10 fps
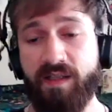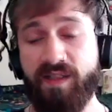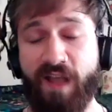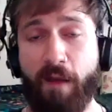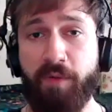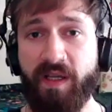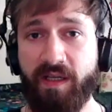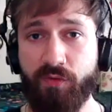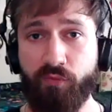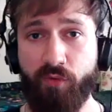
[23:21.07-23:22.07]

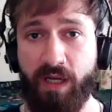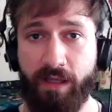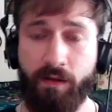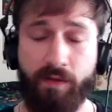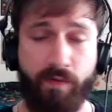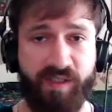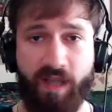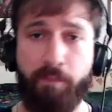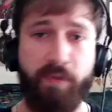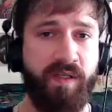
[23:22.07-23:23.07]
Sampling is
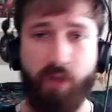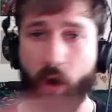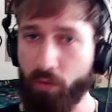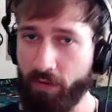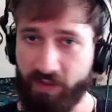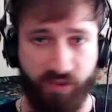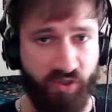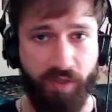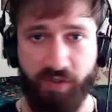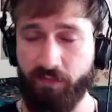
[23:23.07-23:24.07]
a whole other
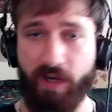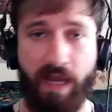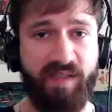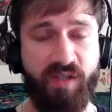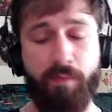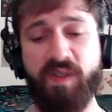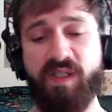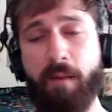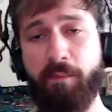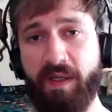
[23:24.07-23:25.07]
discussion for later, but
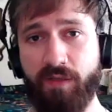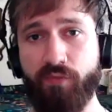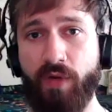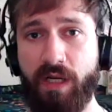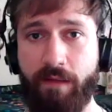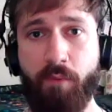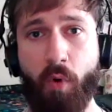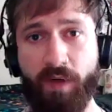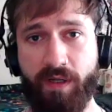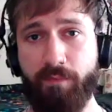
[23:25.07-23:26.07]
sampling is really
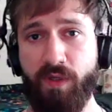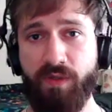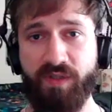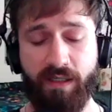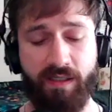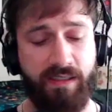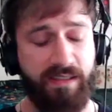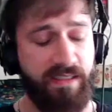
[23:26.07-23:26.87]
important in music.